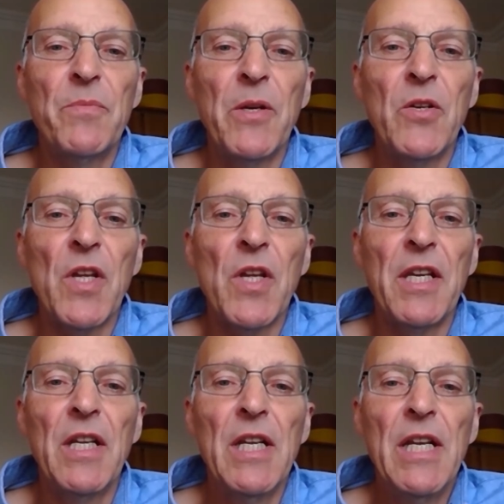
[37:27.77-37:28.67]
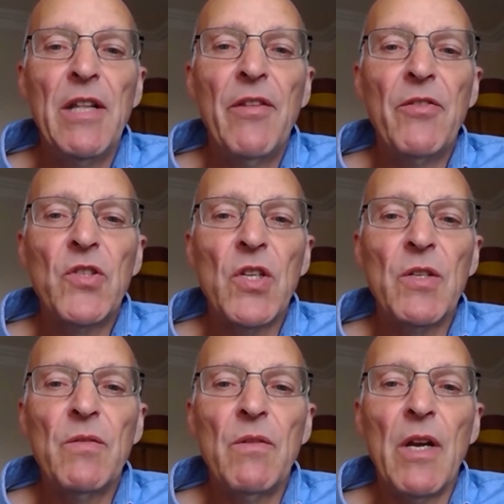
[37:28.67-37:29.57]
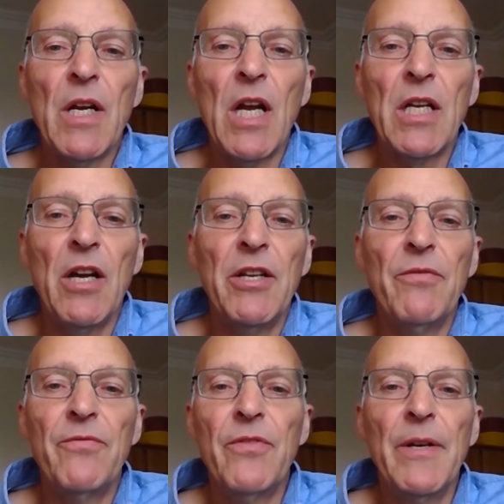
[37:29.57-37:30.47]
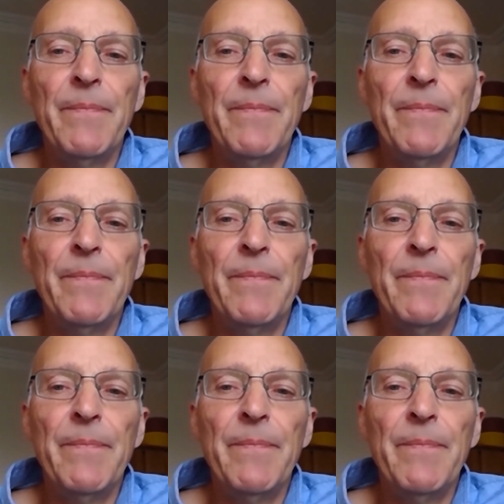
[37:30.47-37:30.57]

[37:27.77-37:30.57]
because I think there is a kind of